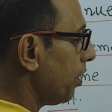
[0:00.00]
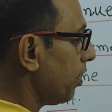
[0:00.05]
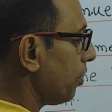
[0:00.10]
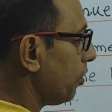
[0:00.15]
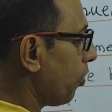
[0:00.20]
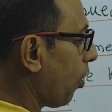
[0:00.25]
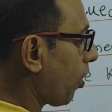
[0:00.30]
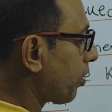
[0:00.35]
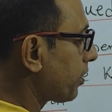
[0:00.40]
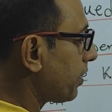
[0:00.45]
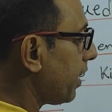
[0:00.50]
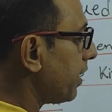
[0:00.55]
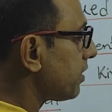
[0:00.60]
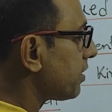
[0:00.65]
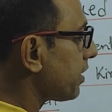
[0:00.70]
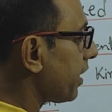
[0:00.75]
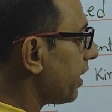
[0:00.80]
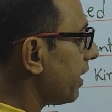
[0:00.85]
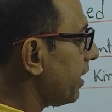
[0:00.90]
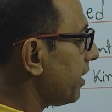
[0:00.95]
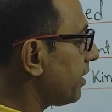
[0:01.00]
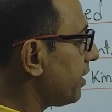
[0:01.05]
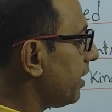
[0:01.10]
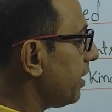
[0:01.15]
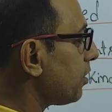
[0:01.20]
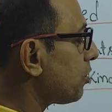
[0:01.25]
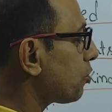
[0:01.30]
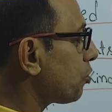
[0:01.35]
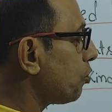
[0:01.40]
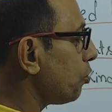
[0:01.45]
not necessarily
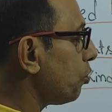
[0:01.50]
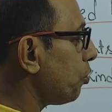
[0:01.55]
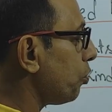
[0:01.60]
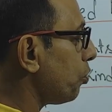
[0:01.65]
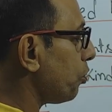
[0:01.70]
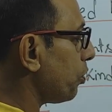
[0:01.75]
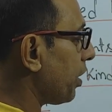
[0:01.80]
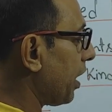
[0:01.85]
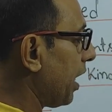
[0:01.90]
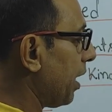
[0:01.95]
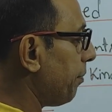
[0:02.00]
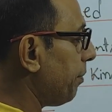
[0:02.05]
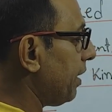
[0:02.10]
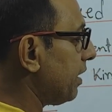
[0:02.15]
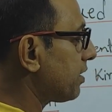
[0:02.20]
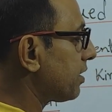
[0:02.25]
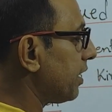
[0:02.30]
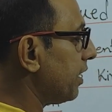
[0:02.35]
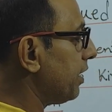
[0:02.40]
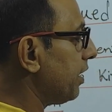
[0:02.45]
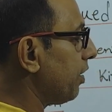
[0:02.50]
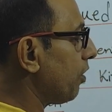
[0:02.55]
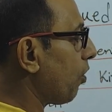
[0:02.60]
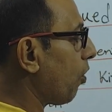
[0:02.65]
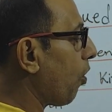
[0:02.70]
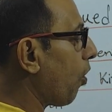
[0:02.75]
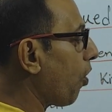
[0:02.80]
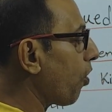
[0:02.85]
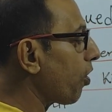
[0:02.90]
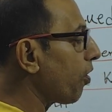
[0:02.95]
these two A, B, C, D,
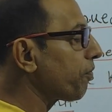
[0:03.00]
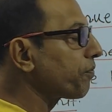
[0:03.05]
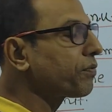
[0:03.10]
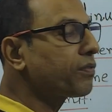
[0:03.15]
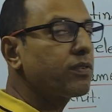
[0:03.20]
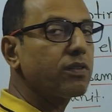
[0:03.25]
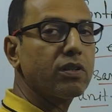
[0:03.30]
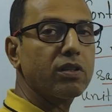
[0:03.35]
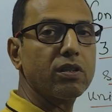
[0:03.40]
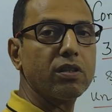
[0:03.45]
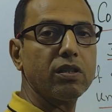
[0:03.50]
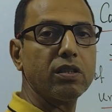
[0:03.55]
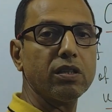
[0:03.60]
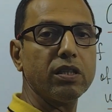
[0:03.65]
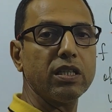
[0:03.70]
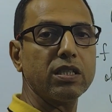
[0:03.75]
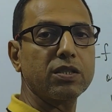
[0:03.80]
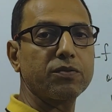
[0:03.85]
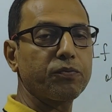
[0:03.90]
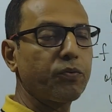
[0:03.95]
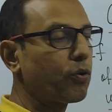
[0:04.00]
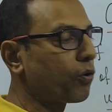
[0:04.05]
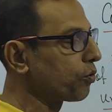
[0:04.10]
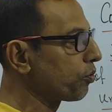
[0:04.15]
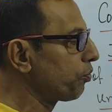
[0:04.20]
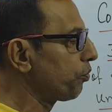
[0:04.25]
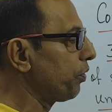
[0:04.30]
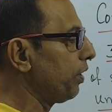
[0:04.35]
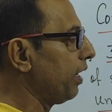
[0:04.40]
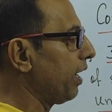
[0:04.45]
all of these four
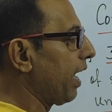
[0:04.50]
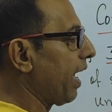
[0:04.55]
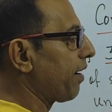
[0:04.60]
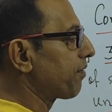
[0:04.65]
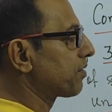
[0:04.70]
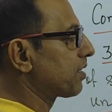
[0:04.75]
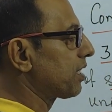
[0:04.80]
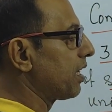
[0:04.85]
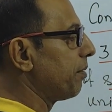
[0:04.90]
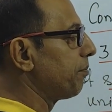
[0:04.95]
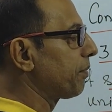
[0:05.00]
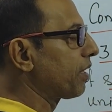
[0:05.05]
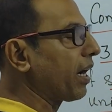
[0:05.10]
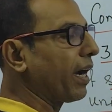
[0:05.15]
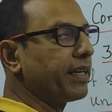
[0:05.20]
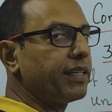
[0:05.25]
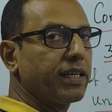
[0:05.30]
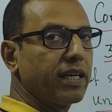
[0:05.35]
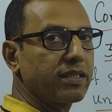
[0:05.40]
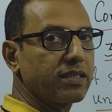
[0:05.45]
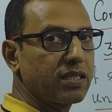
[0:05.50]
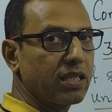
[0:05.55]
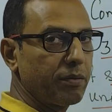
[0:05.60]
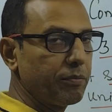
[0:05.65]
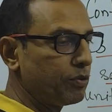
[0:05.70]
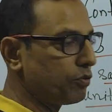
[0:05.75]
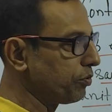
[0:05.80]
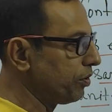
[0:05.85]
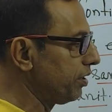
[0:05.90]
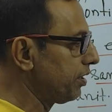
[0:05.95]
will have same kind and
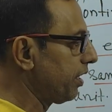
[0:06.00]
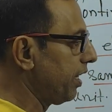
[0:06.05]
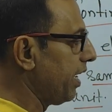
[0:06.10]
same unit.